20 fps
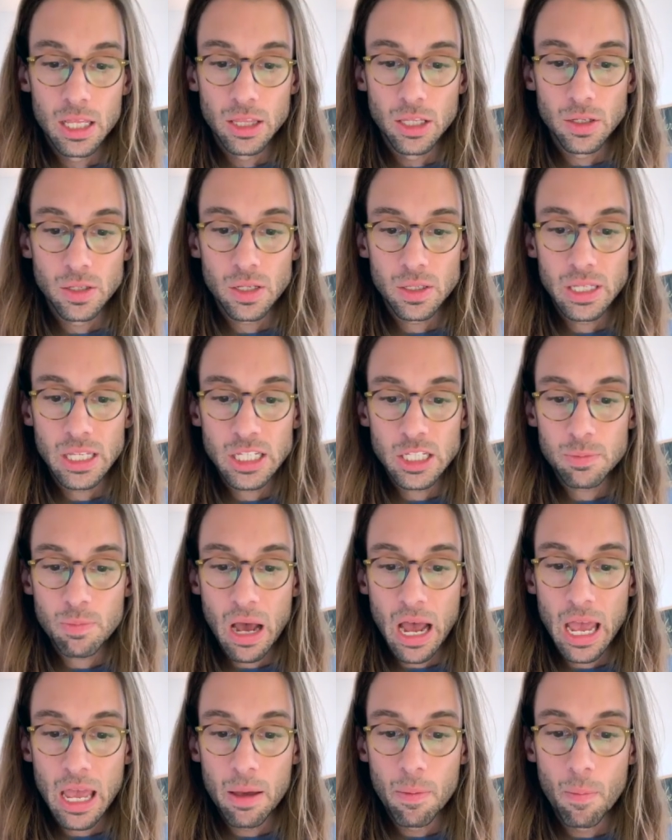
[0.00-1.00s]
So this is
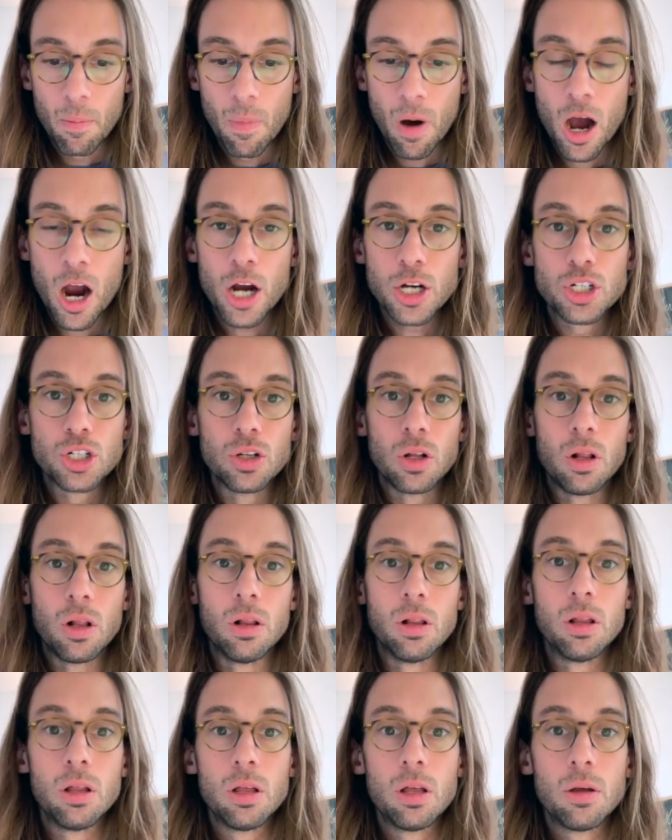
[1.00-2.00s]
my
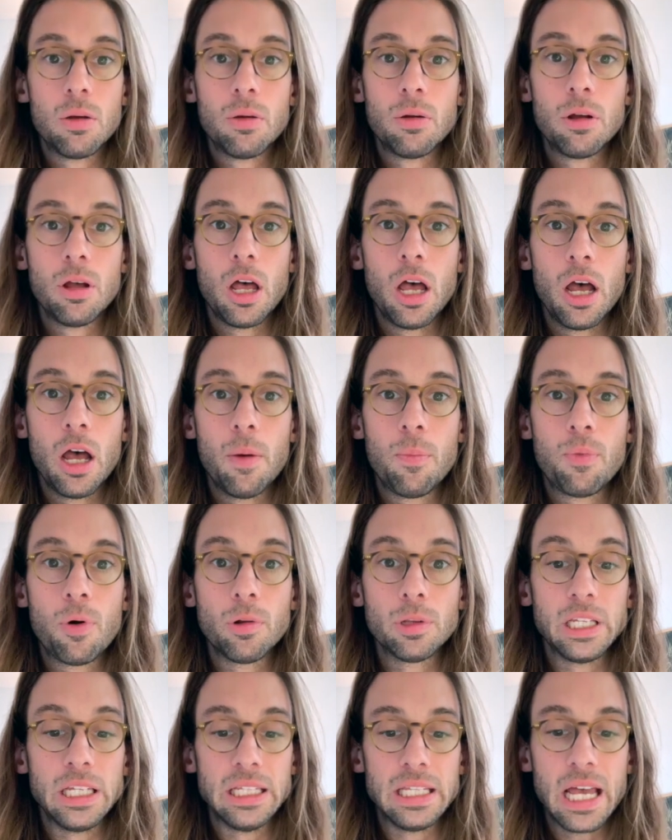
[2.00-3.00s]
marginal
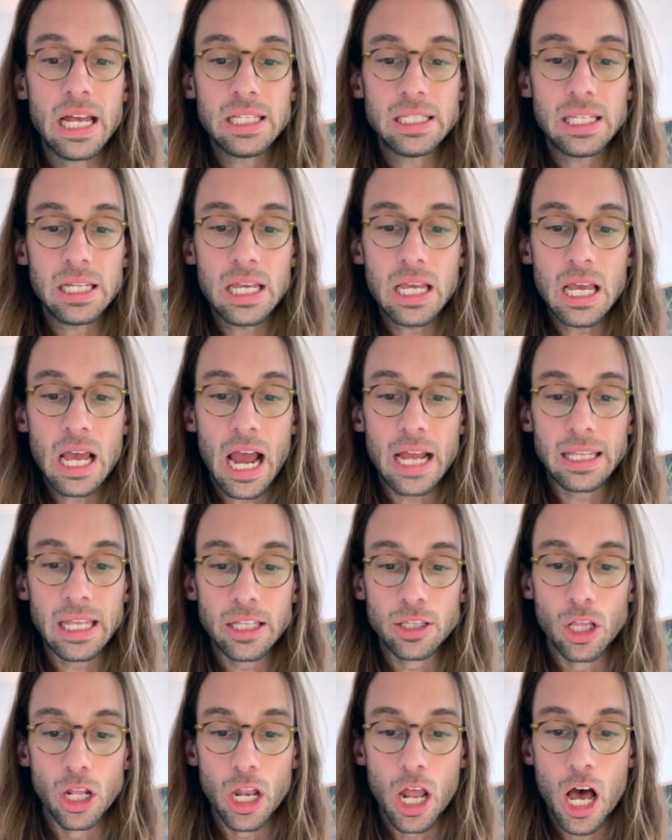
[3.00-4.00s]
probability density. I
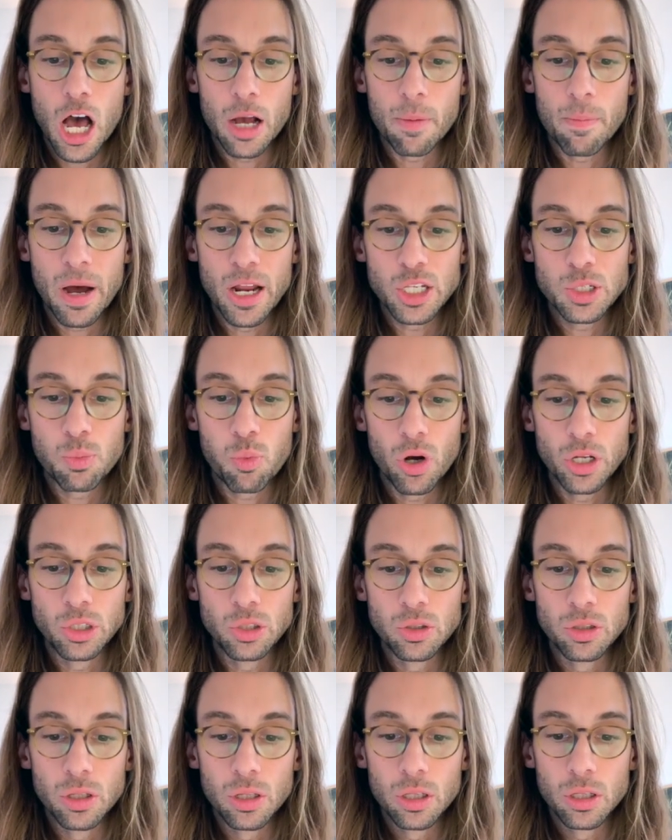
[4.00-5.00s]
take the log minus
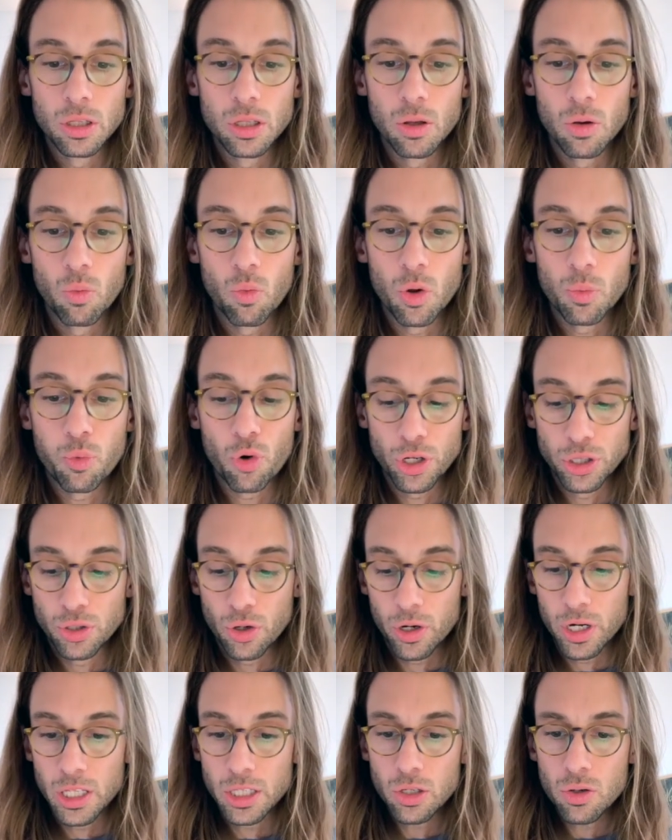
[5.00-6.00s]

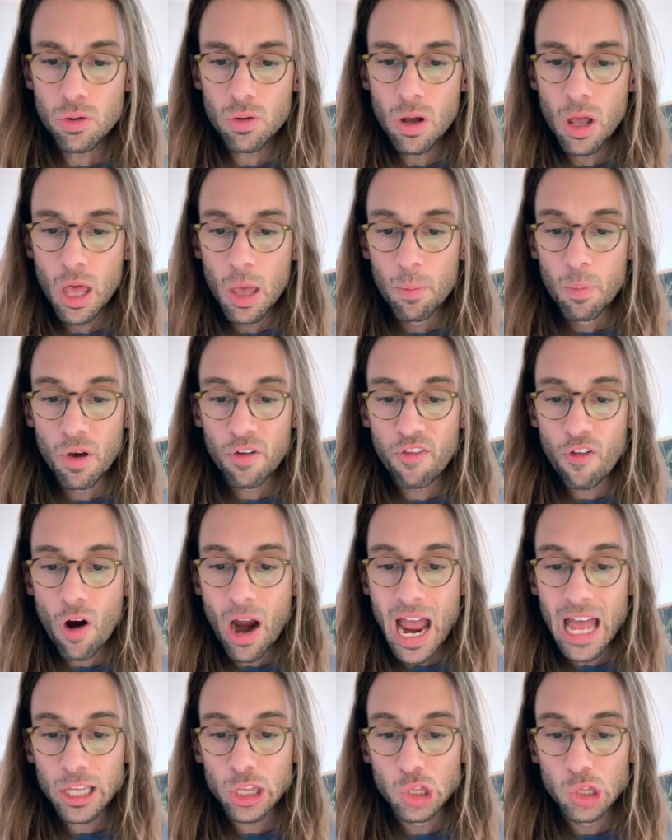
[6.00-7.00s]
1.32. Before
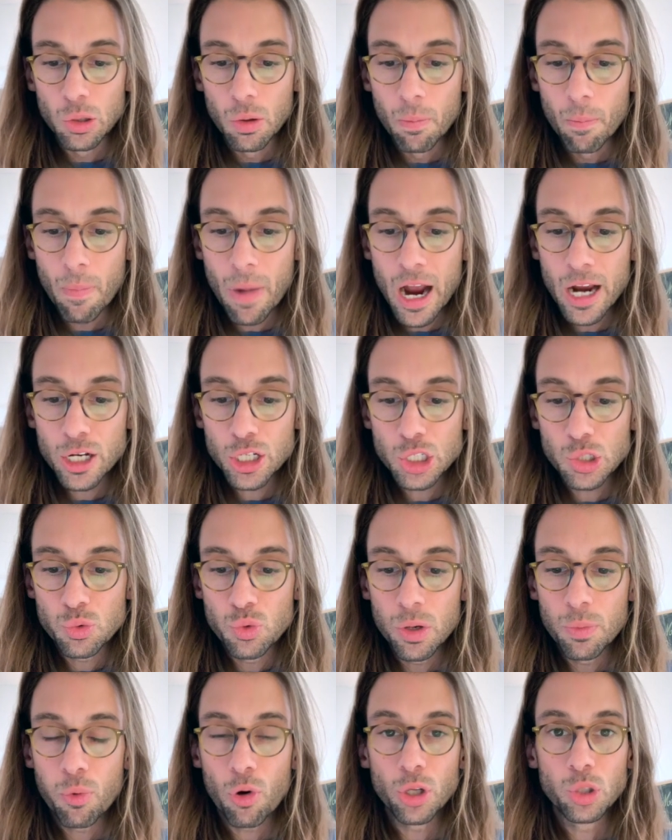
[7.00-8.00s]
I add minus
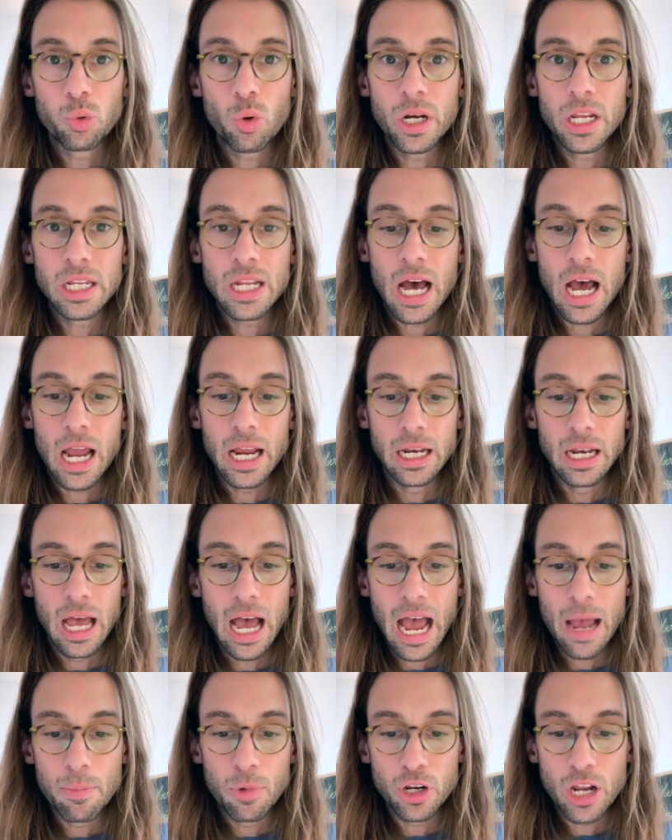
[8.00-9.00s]
3.29,
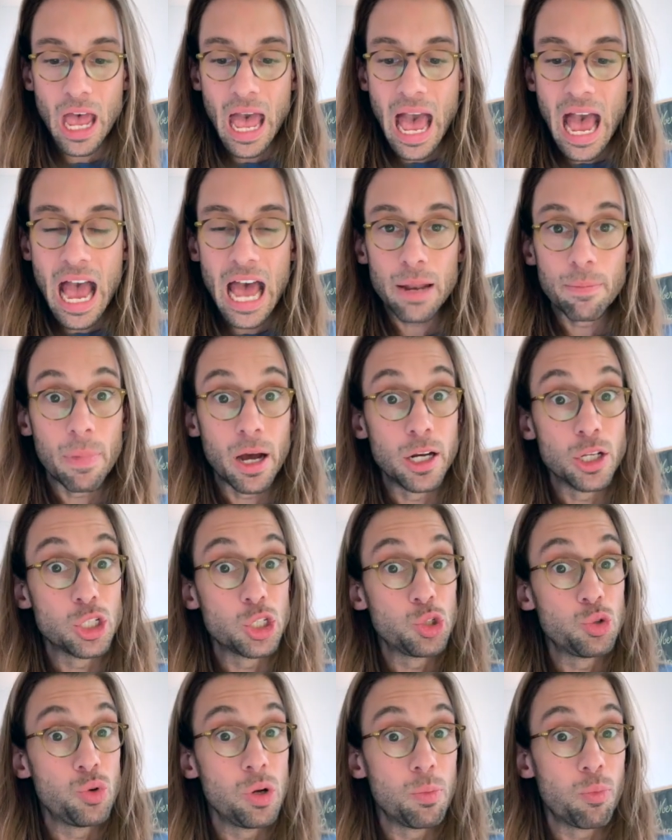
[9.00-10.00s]
I'm going to add minus
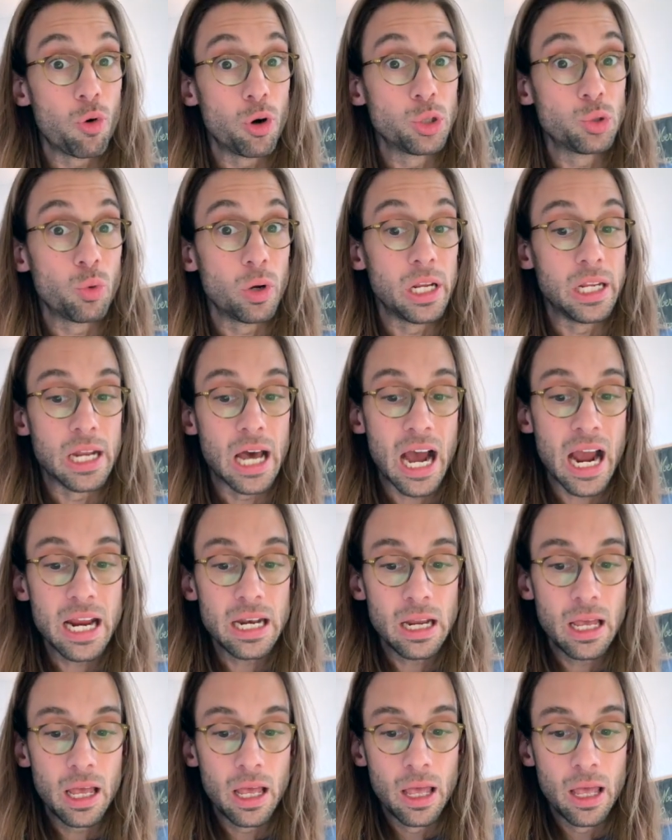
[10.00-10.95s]
3.29